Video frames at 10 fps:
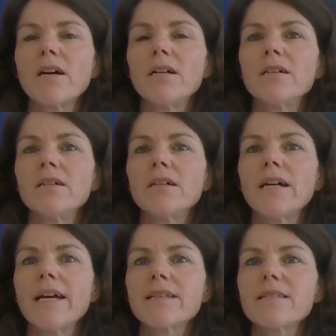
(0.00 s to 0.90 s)

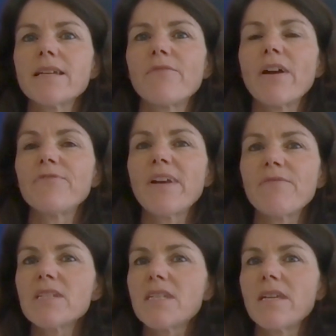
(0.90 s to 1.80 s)
as I said, we have
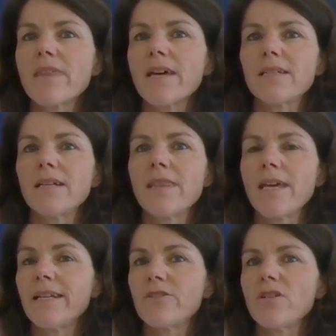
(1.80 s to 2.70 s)
never seen that in the
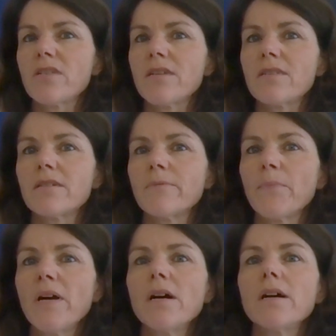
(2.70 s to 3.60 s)
energy system
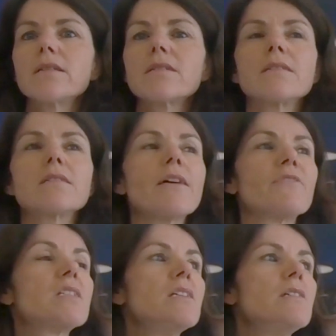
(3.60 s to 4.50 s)
since
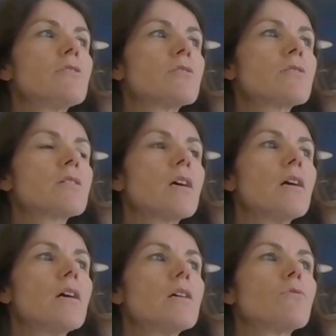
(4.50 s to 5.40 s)
70 years.
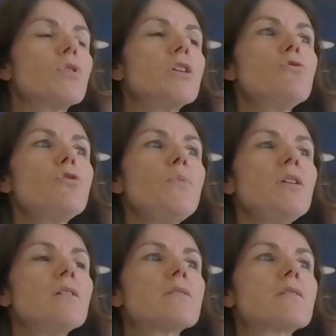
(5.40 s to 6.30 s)

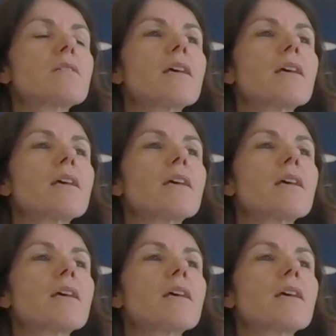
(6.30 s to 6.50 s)
Renewables